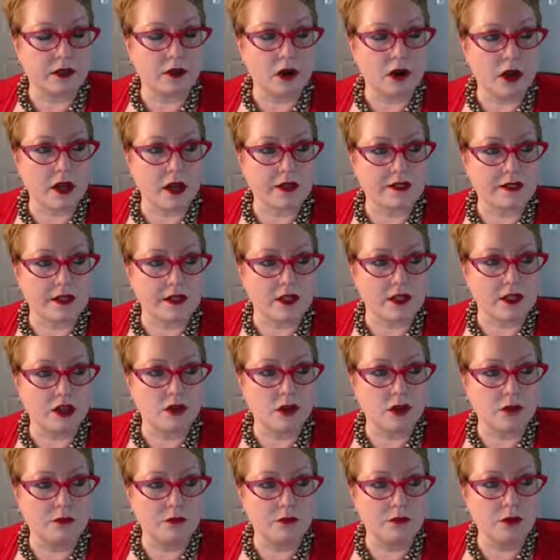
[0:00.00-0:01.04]
cross and
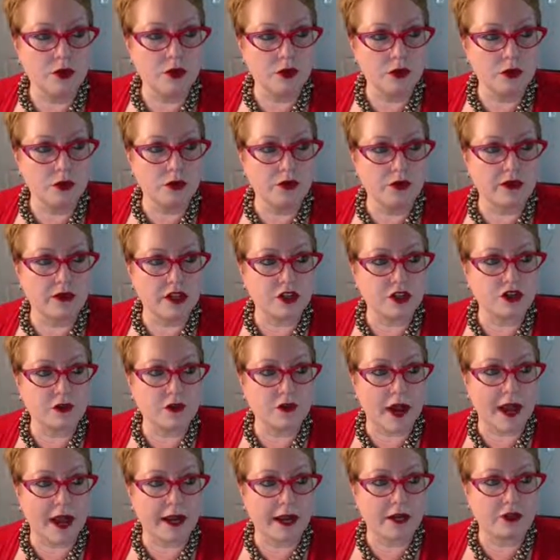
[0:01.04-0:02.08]
you can move and
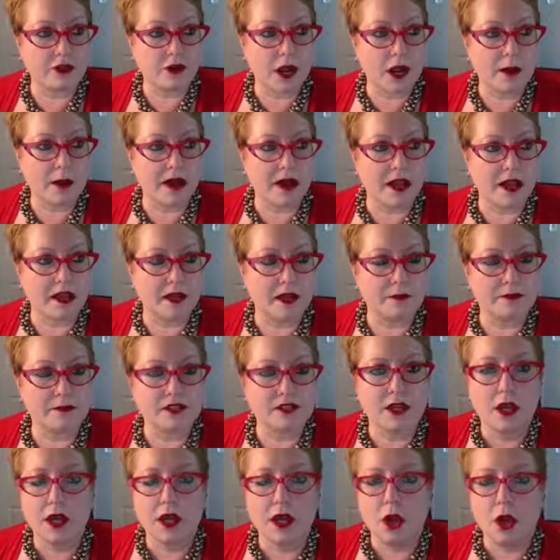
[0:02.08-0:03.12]
drag and drop
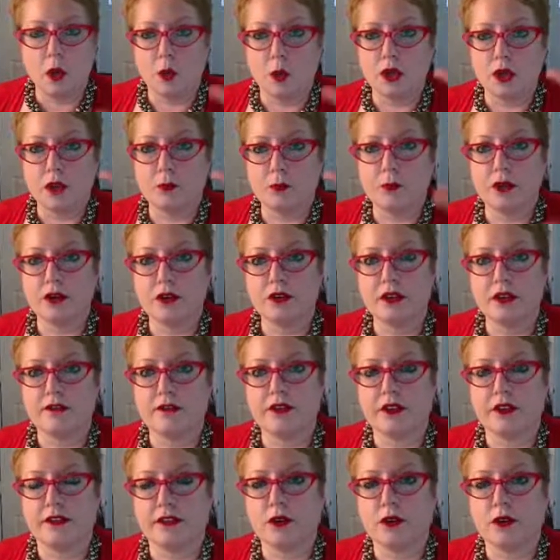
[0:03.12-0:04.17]
items. When you build
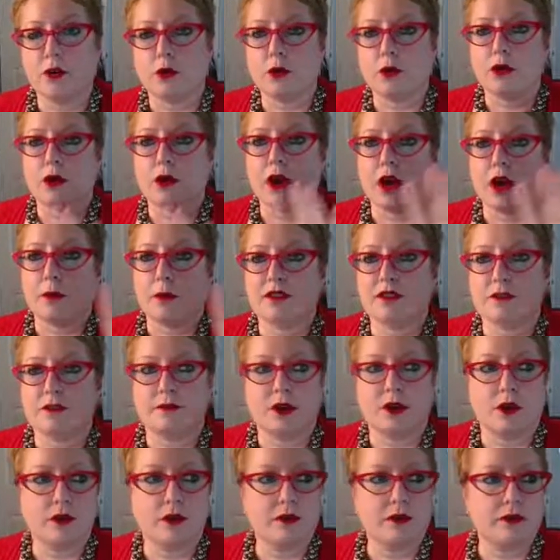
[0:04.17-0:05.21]
everything or you copy
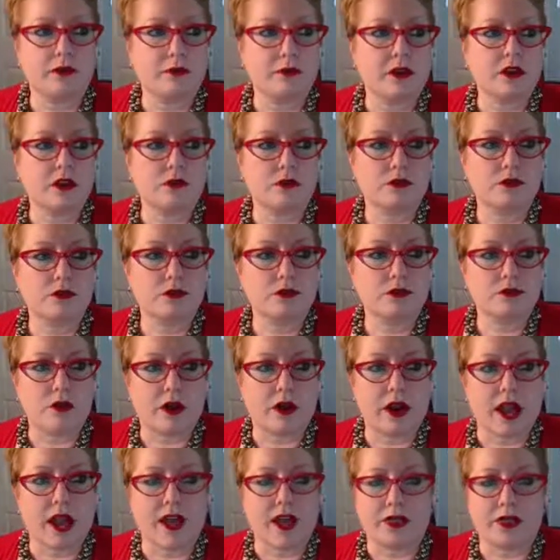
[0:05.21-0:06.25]
something over, make sure
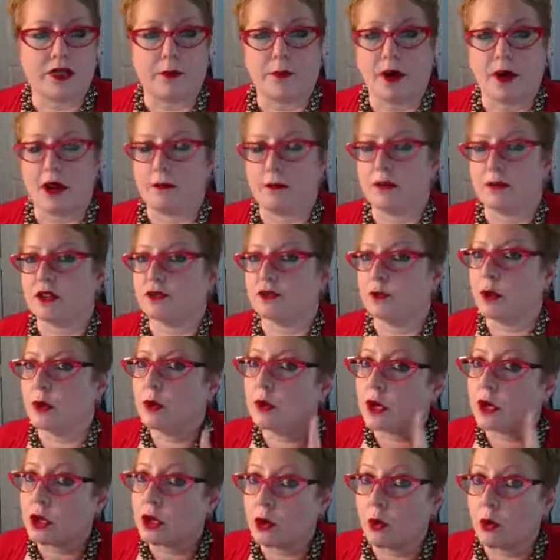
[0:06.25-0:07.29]
those are at the bottom because
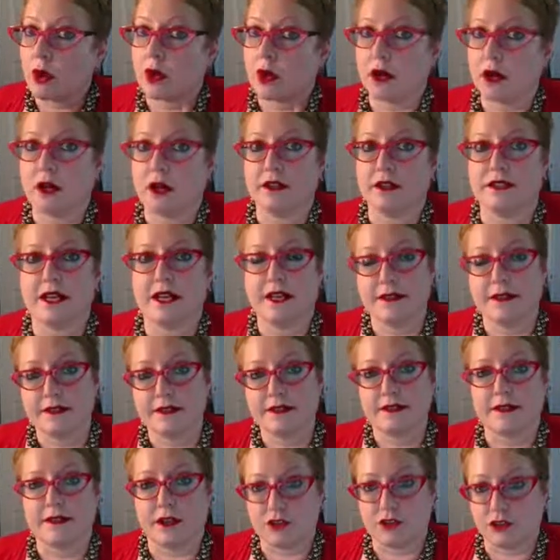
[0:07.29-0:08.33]
we want your content
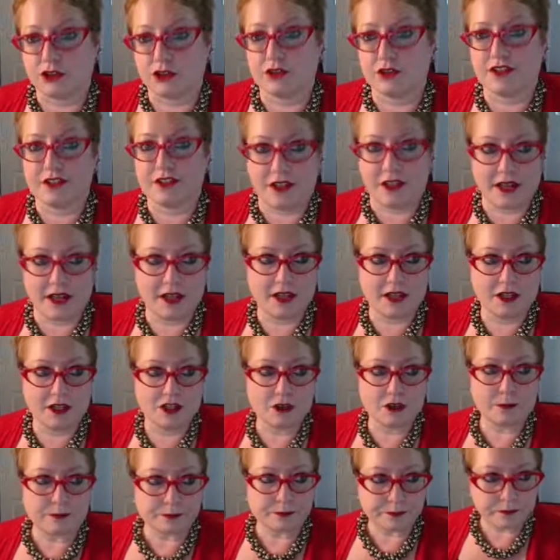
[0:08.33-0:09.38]
center
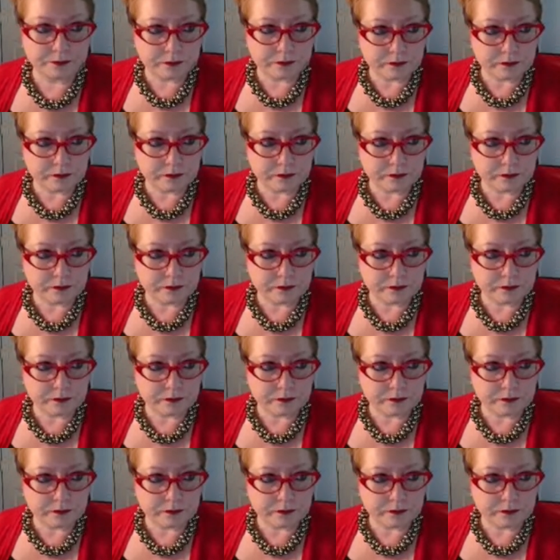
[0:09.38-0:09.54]
stage.